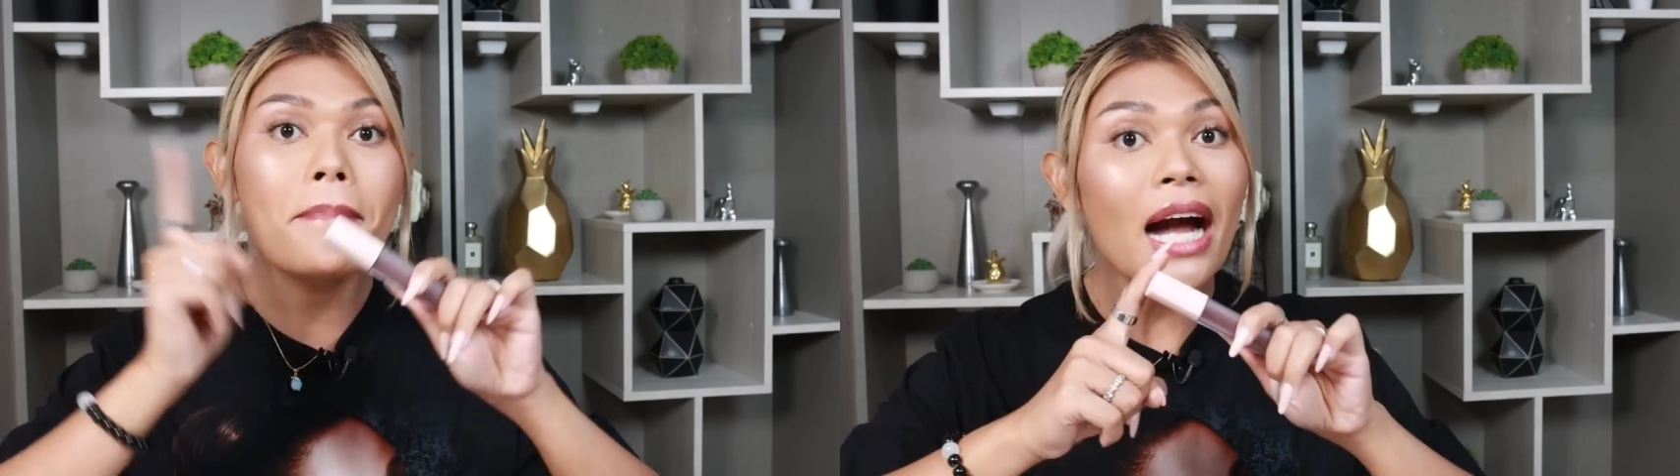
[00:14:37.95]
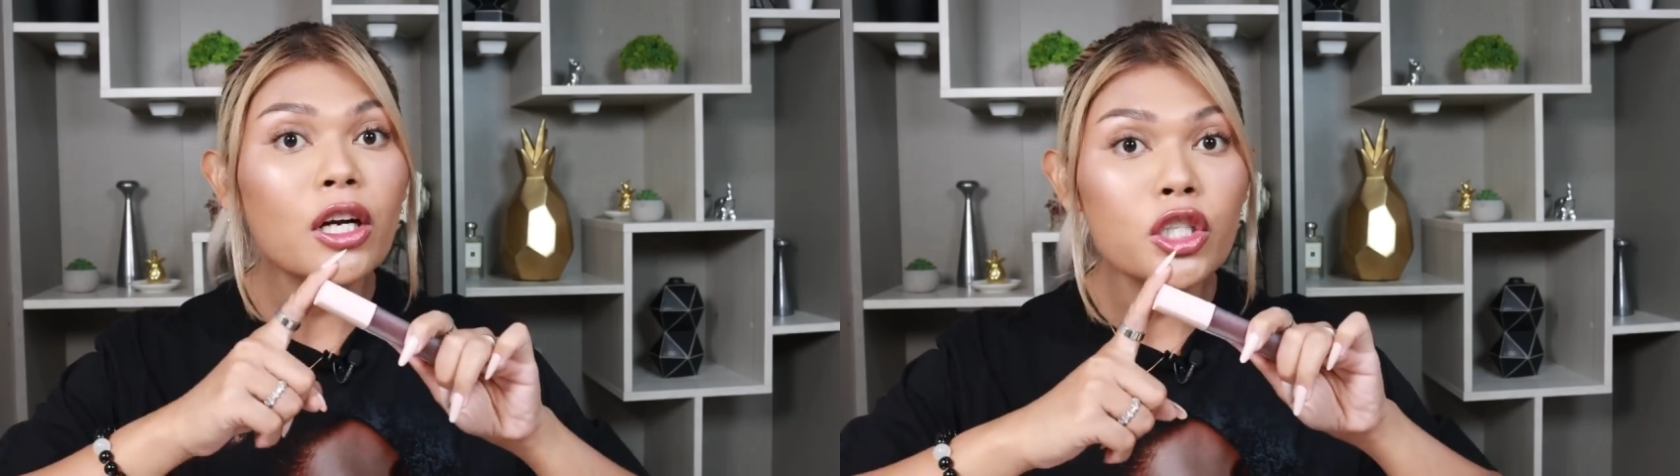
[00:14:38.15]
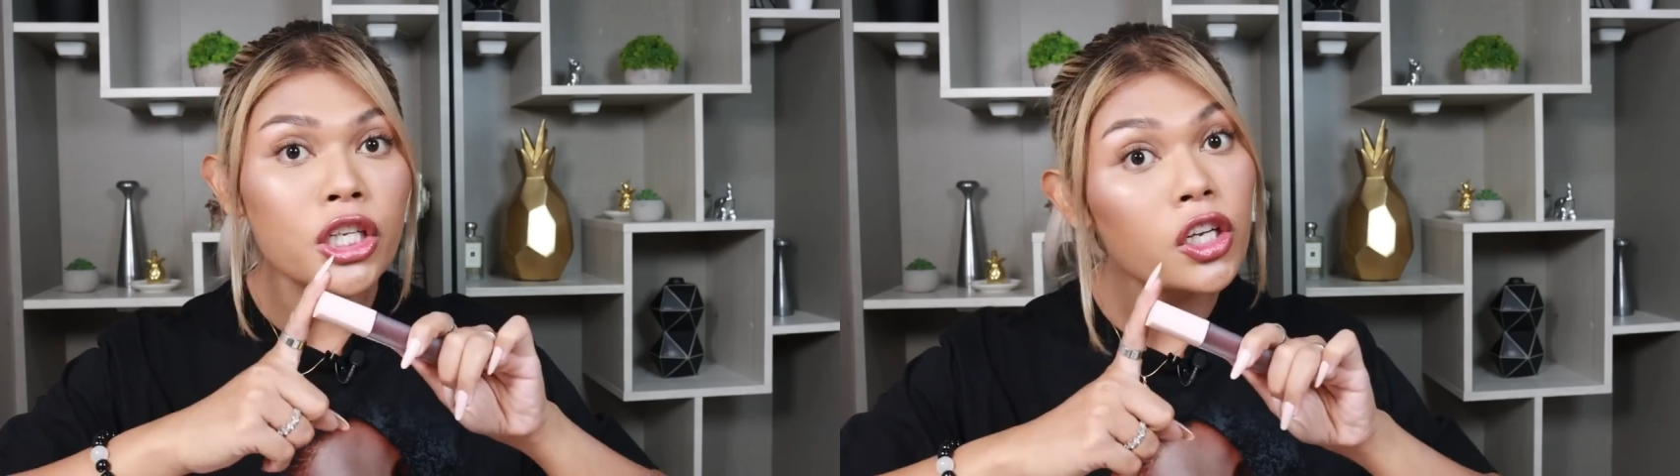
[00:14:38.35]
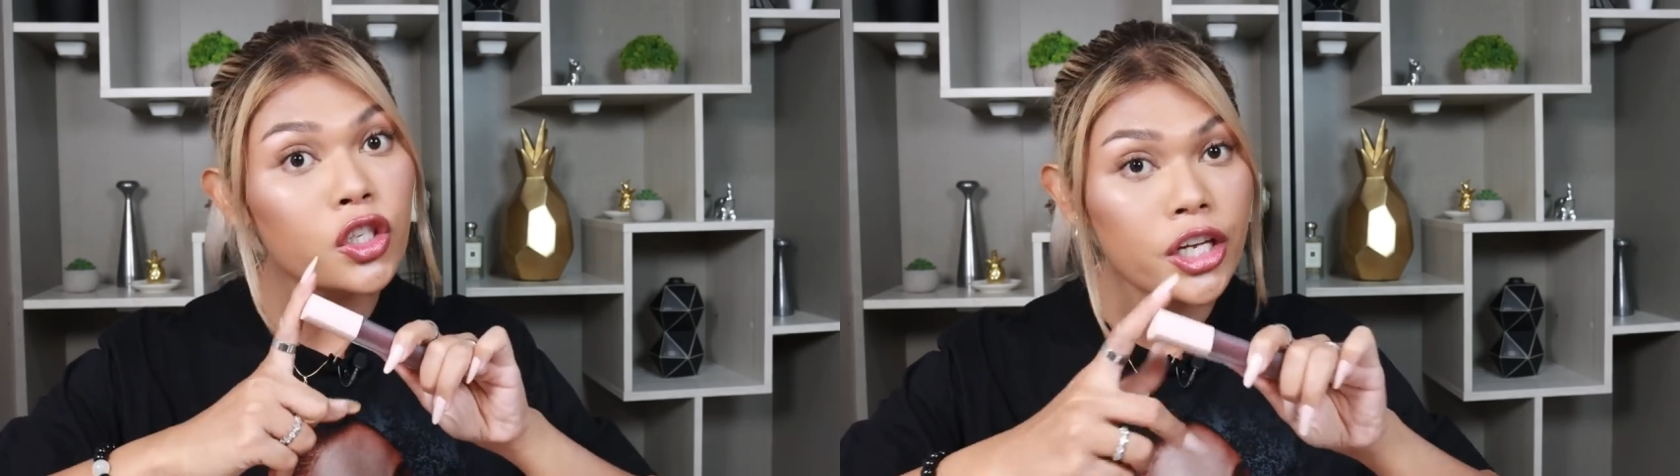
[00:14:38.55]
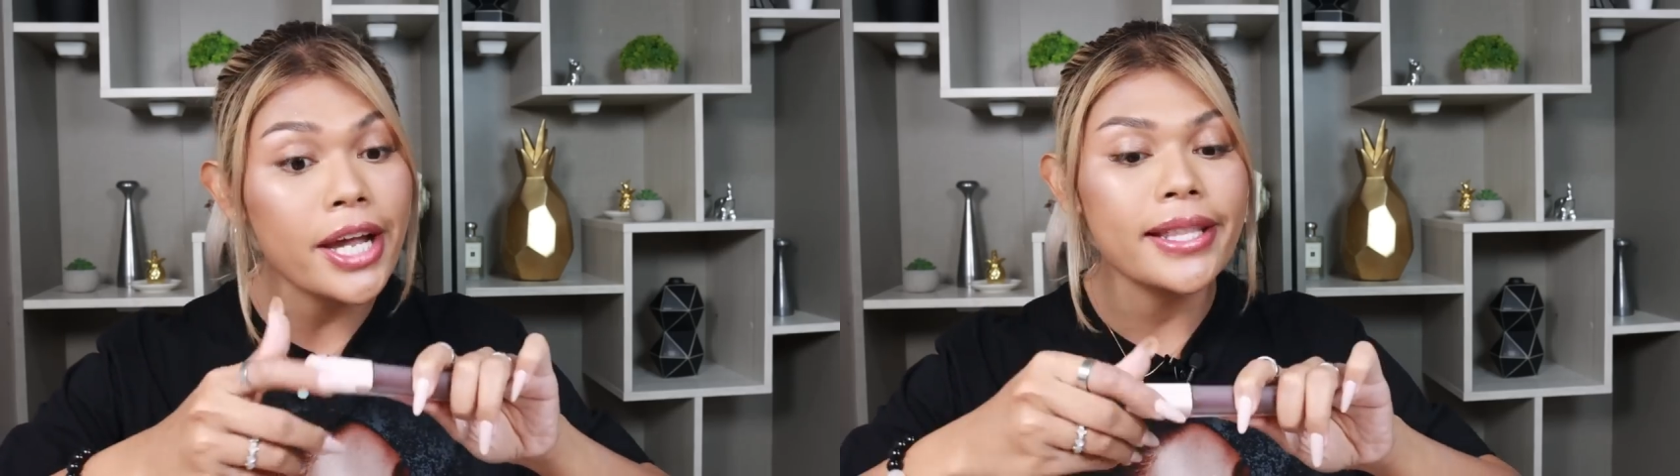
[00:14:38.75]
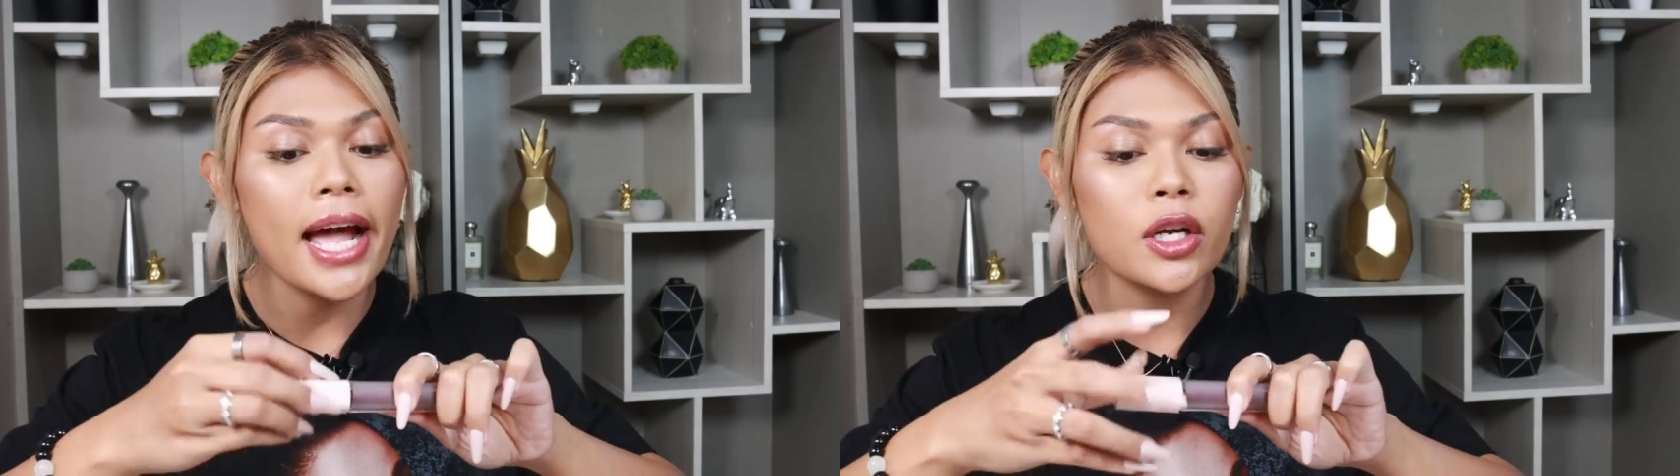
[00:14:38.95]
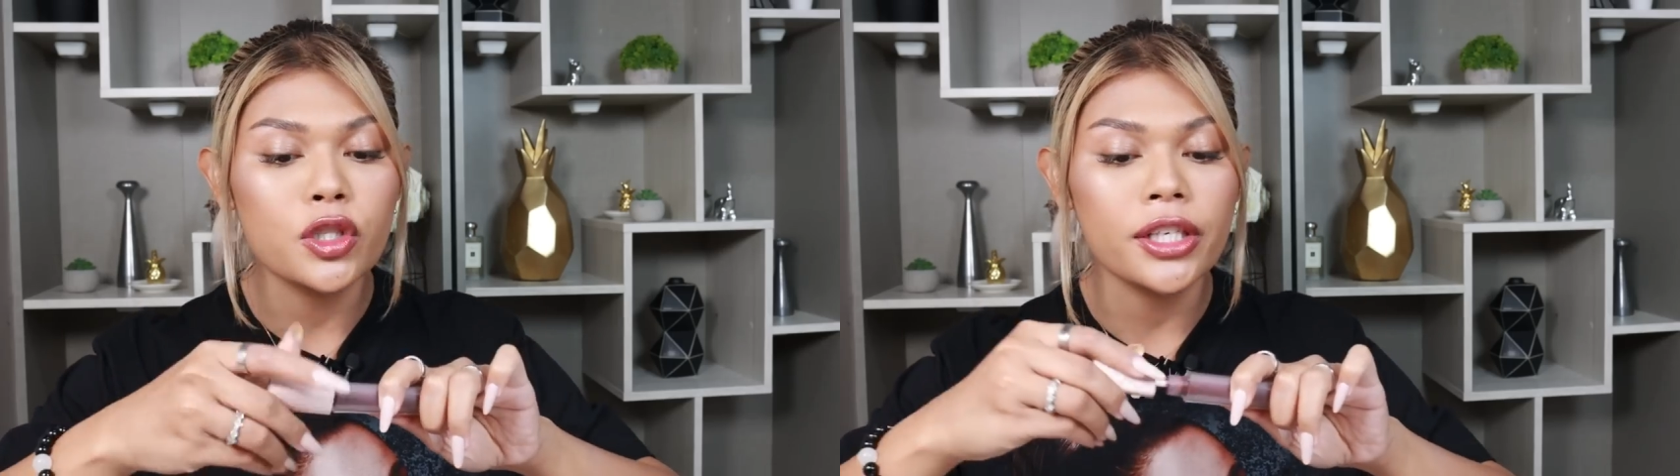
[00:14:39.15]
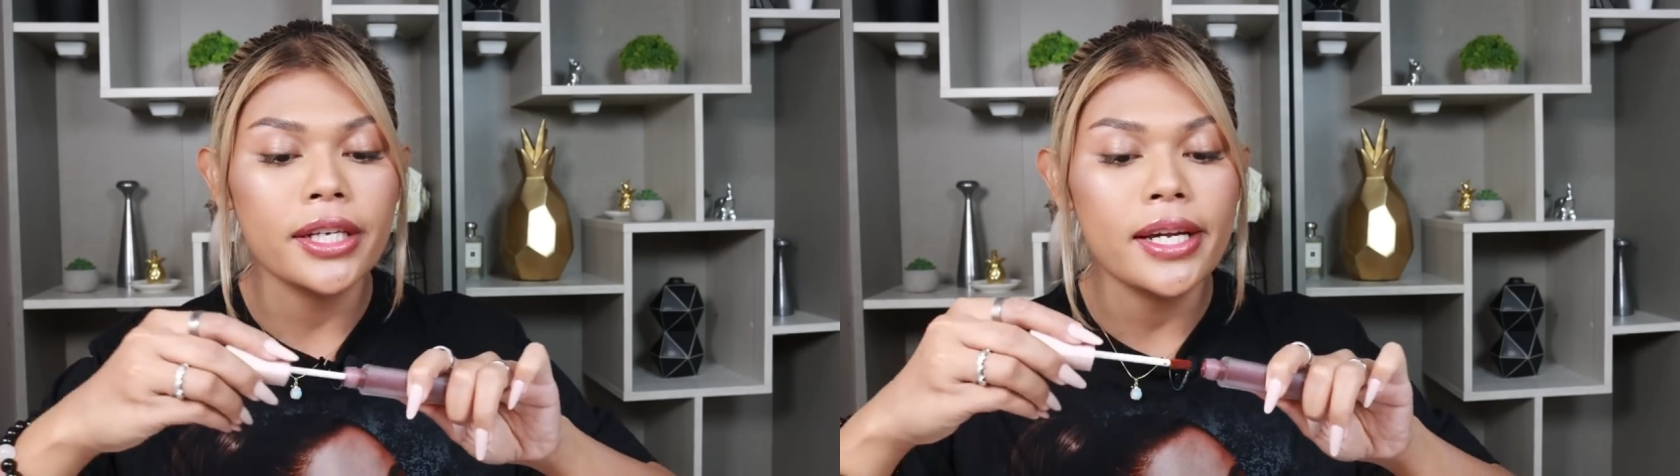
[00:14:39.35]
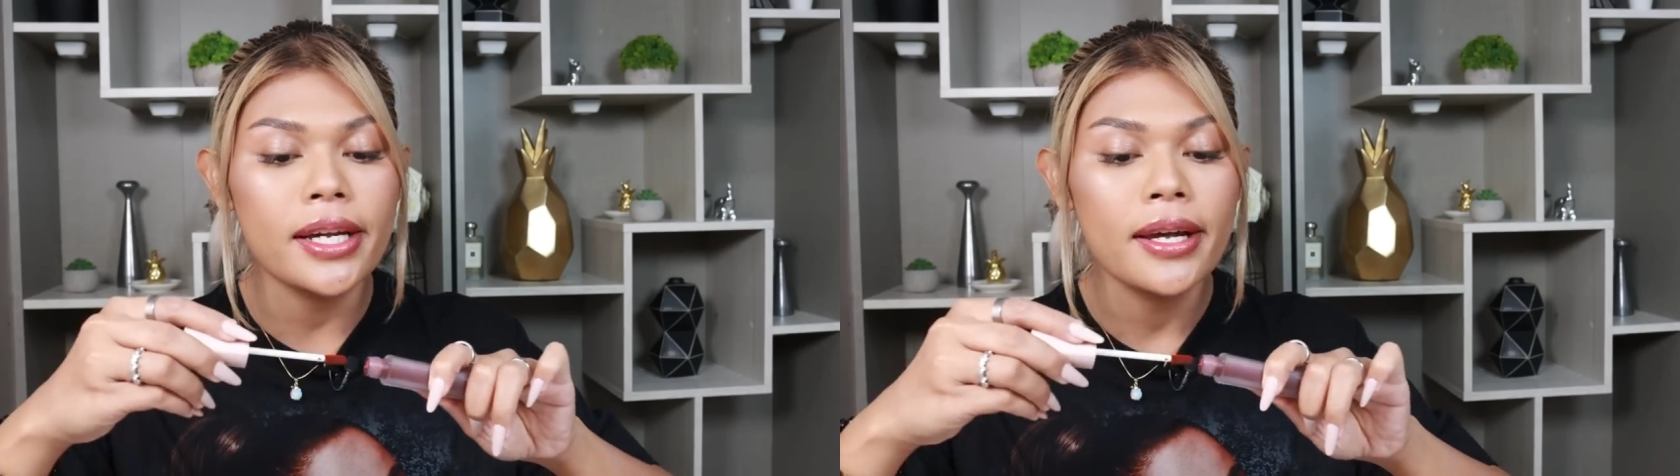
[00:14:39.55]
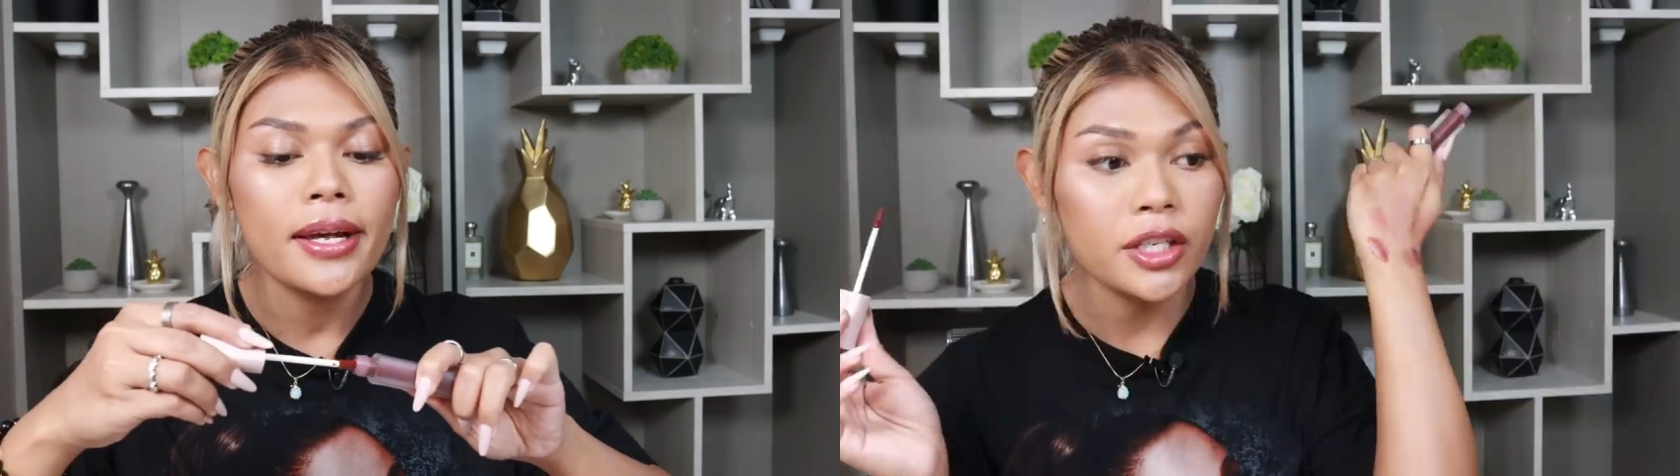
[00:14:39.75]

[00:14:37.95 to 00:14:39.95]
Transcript: Bago siyang shade, actually.